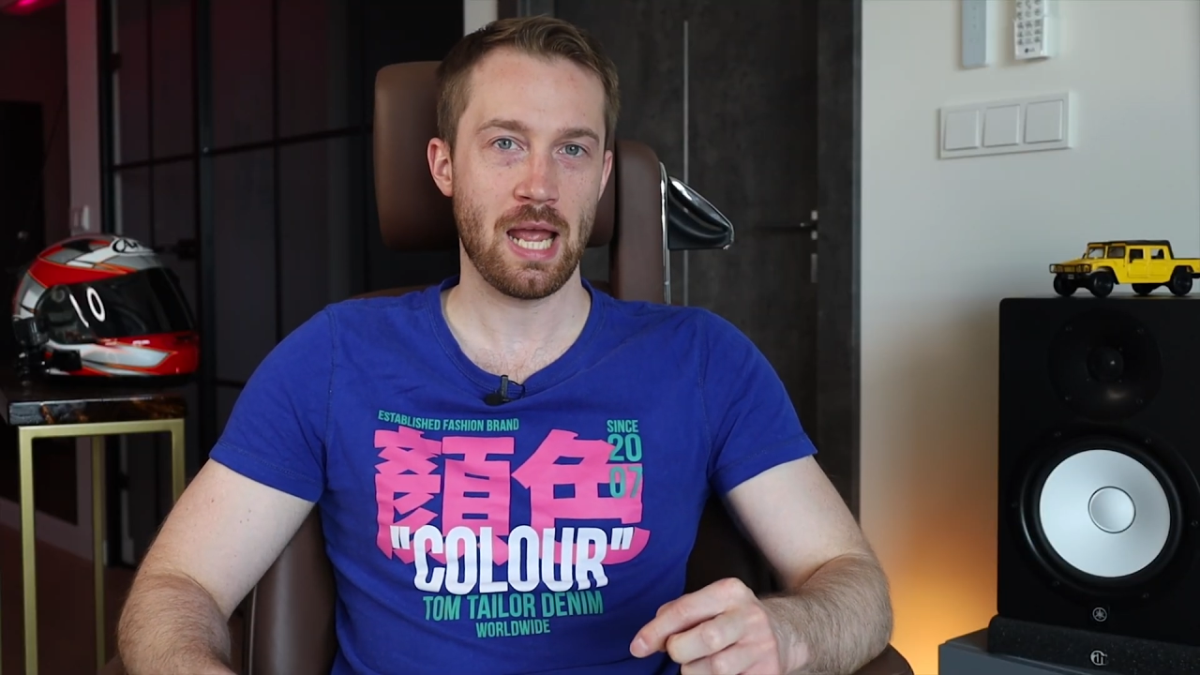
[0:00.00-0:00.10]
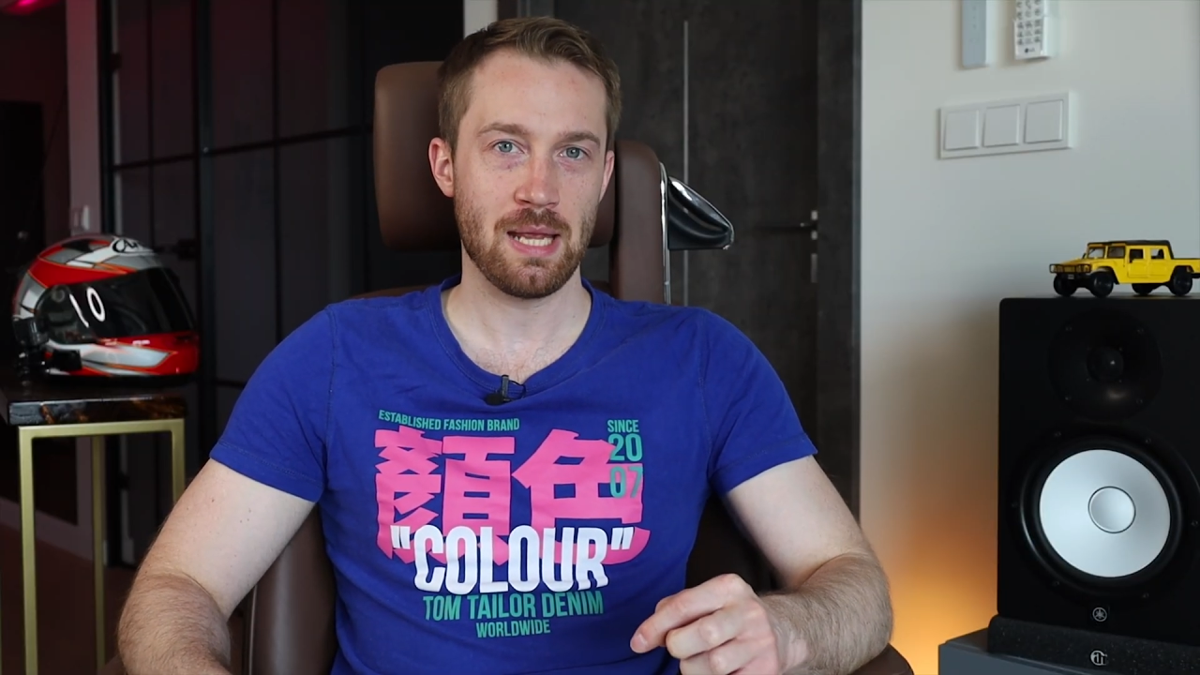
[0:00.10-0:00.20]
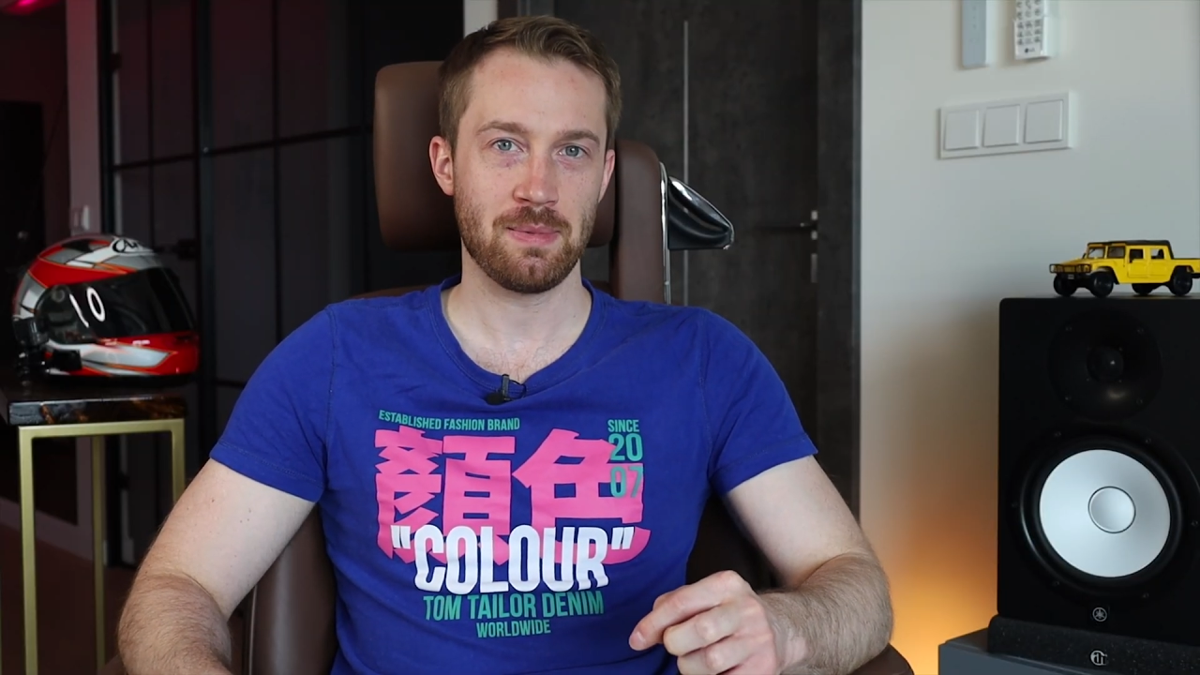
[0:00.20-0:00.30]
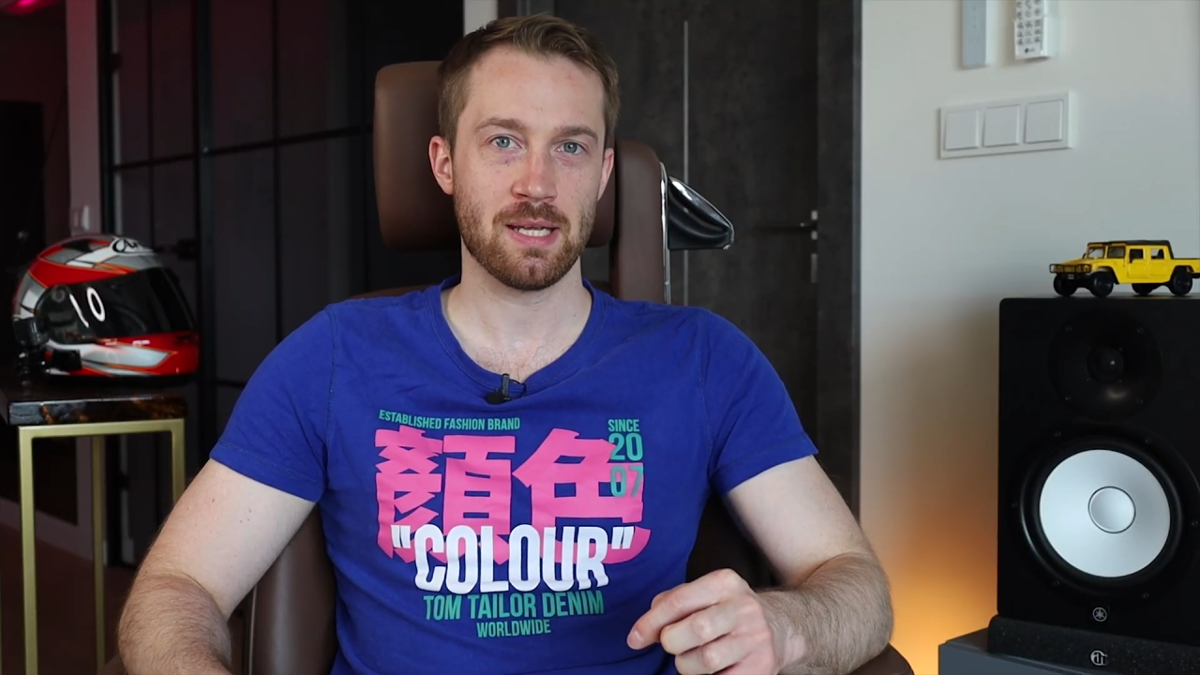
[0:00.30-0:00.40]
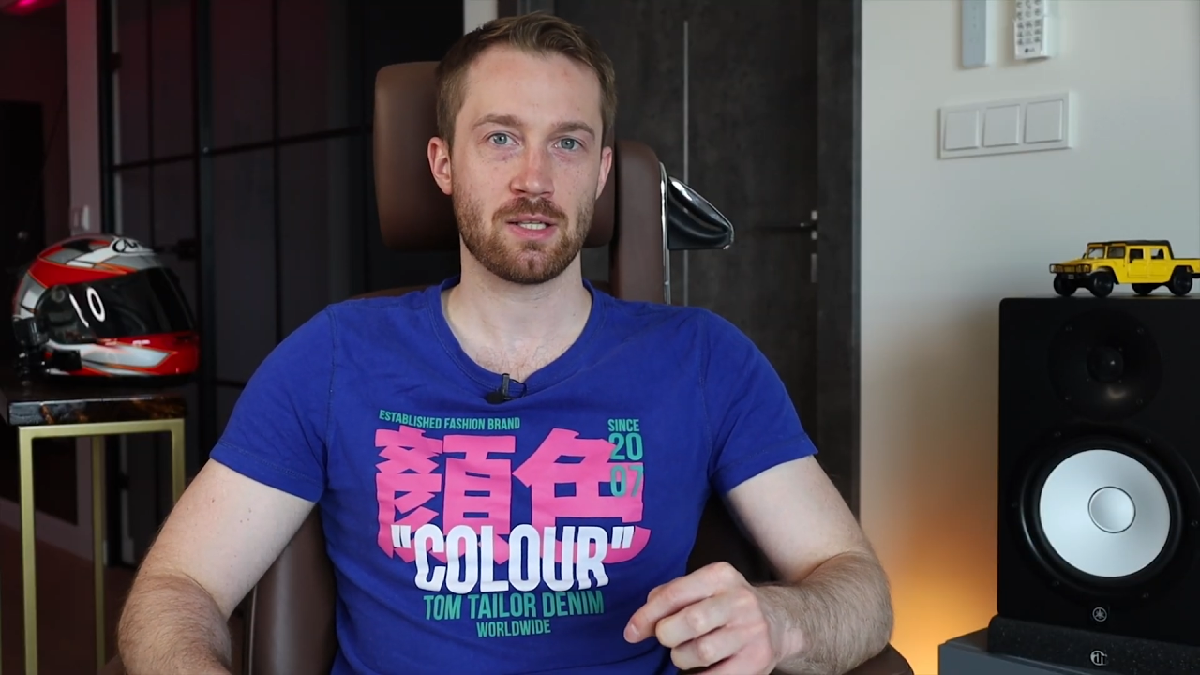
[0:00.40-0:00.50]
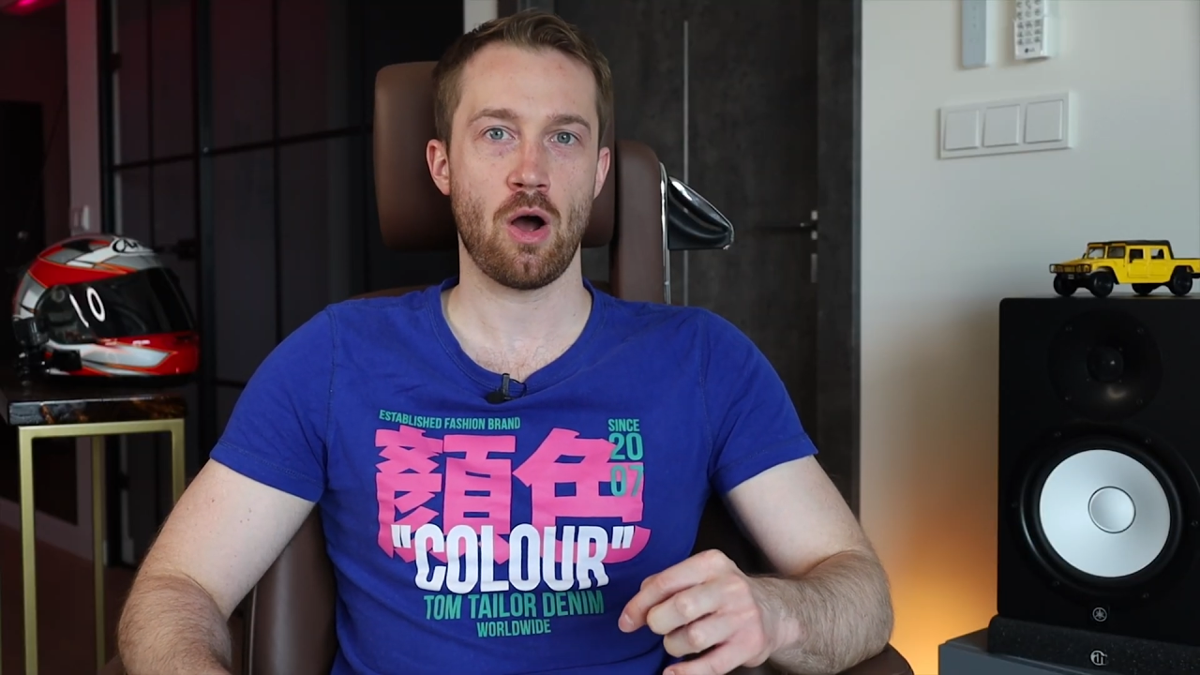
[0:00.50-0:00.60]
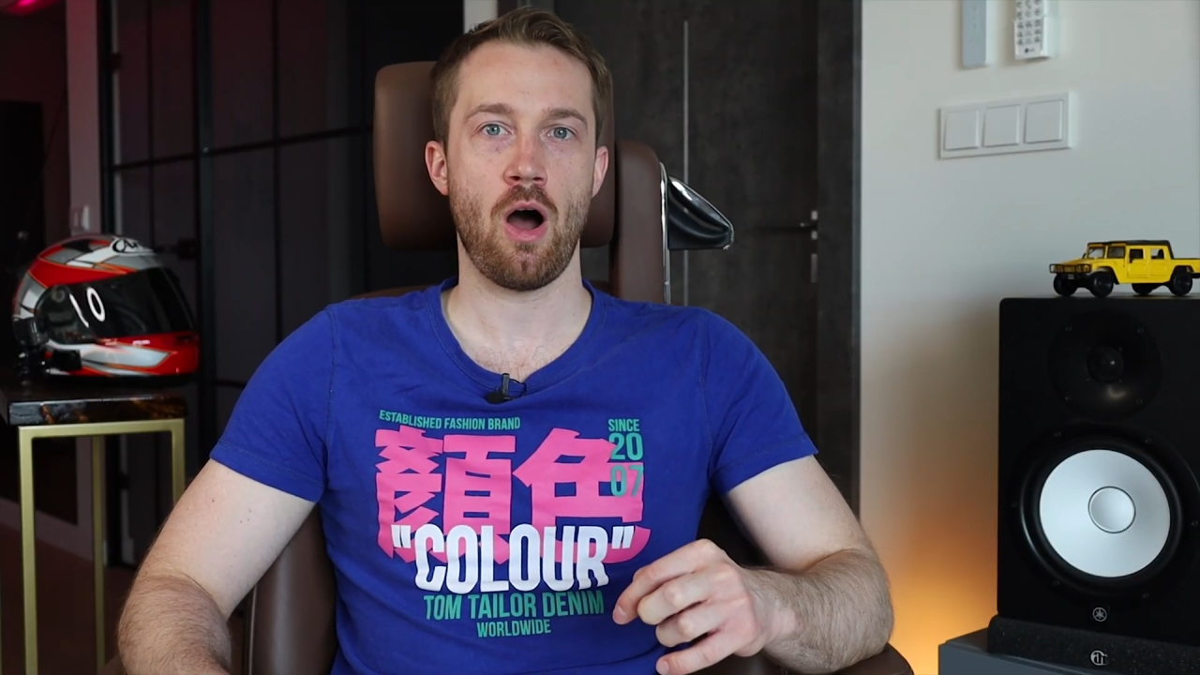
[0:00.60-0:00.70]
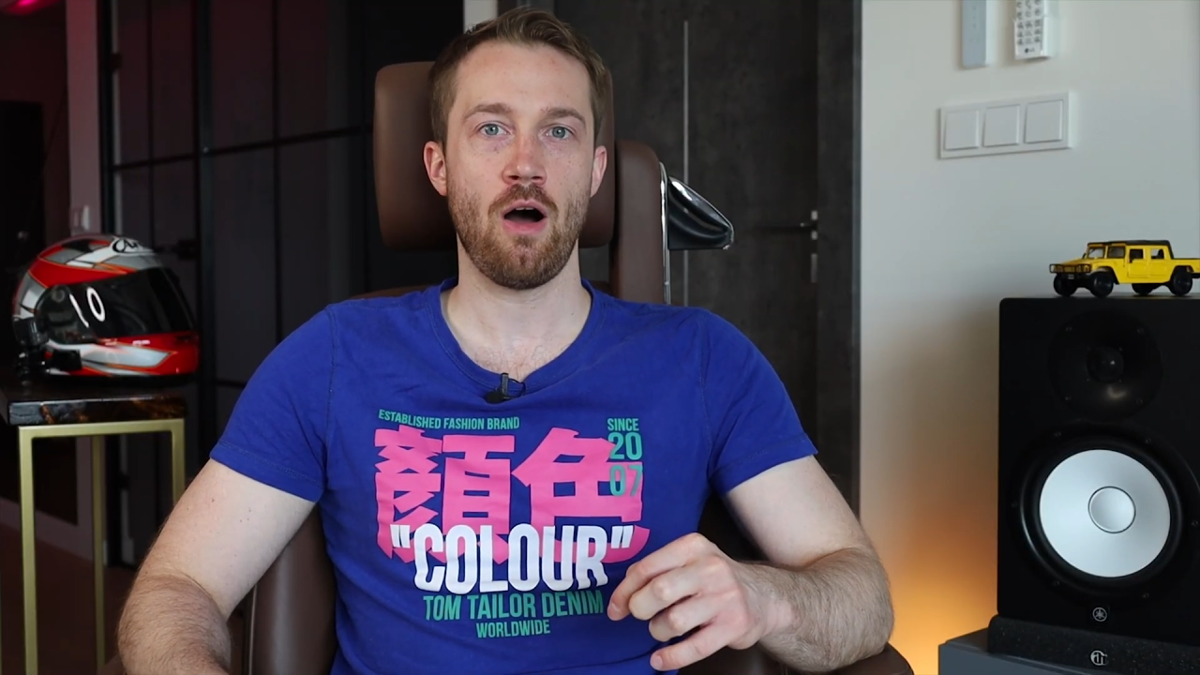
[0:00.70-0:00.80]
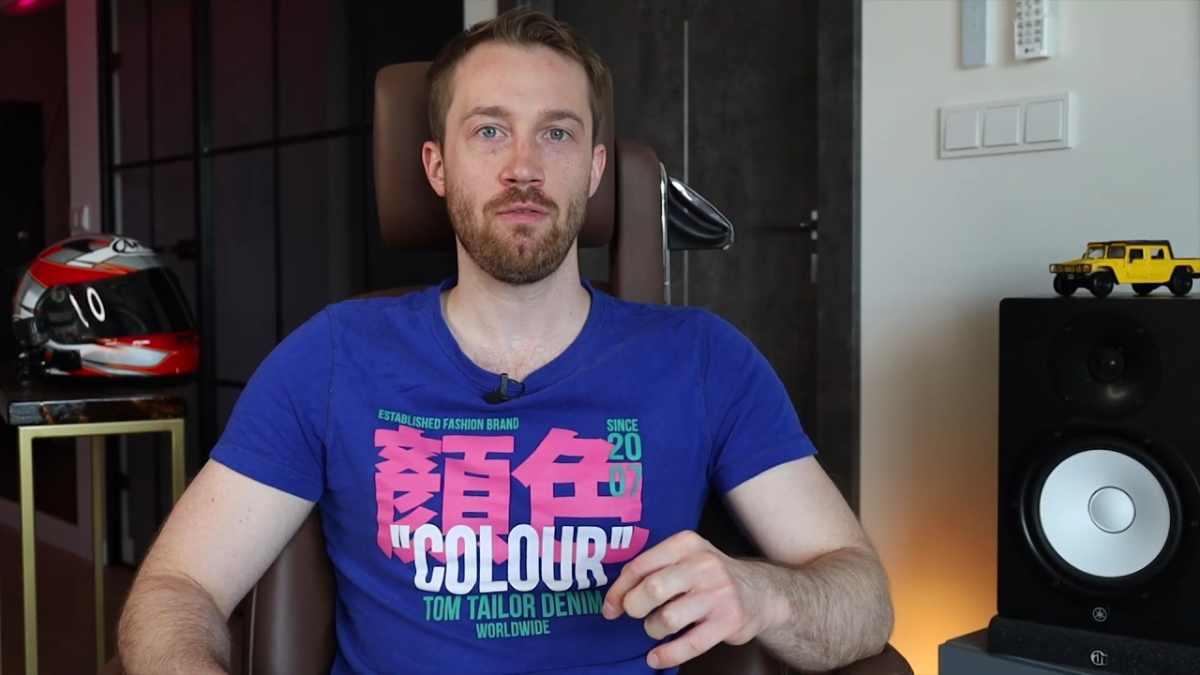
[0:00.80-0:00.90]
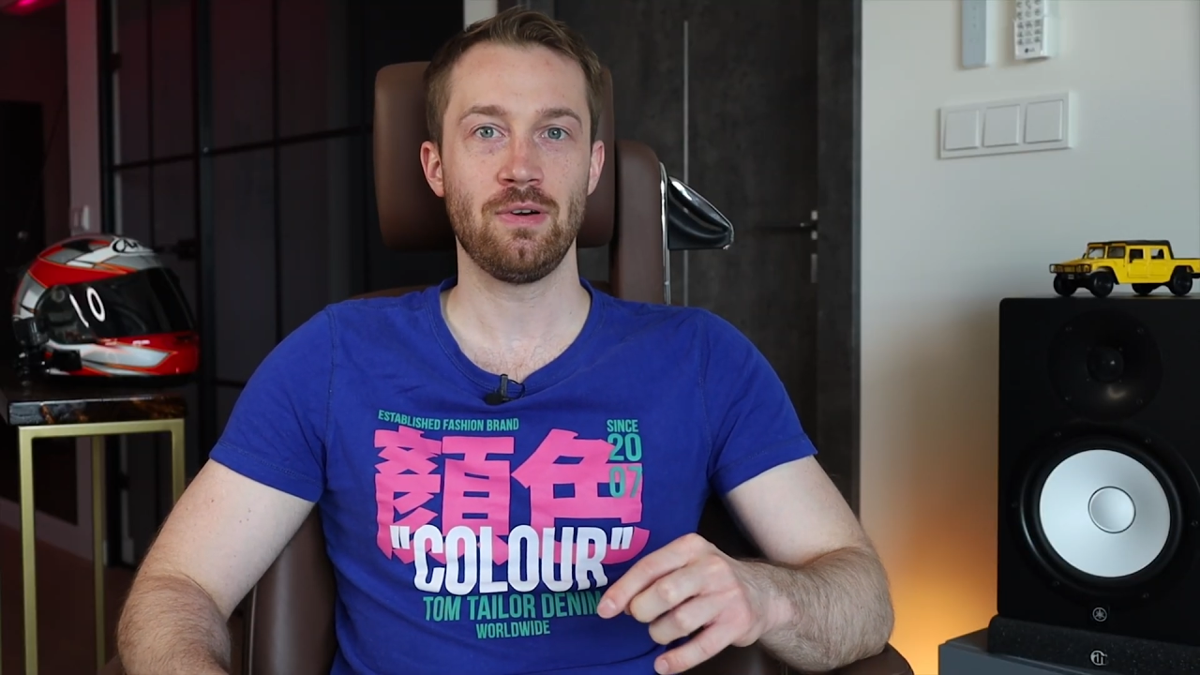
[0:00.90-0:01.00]
ABS
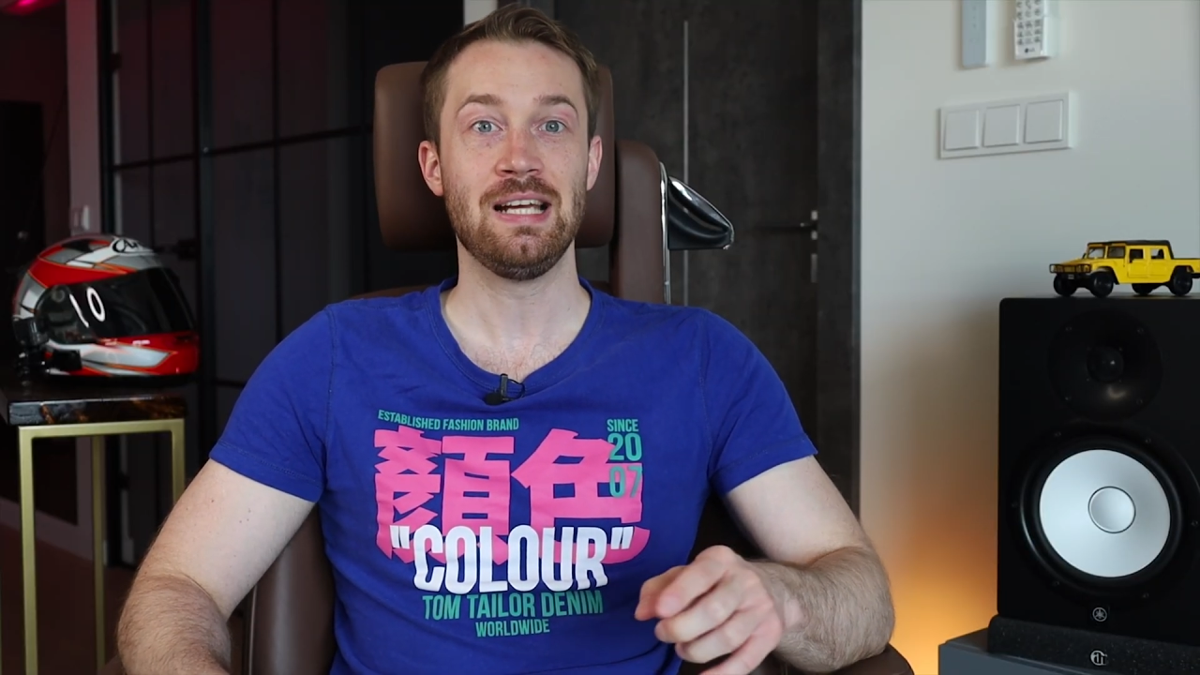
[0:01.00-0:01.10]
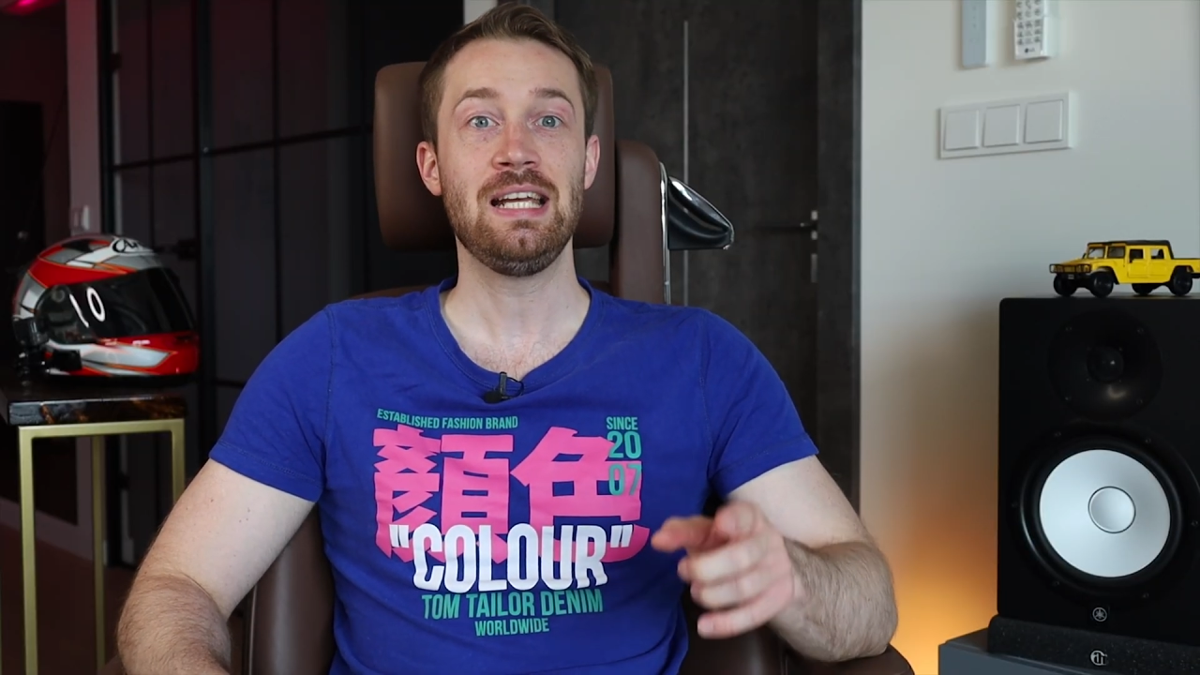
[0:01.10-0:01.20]
off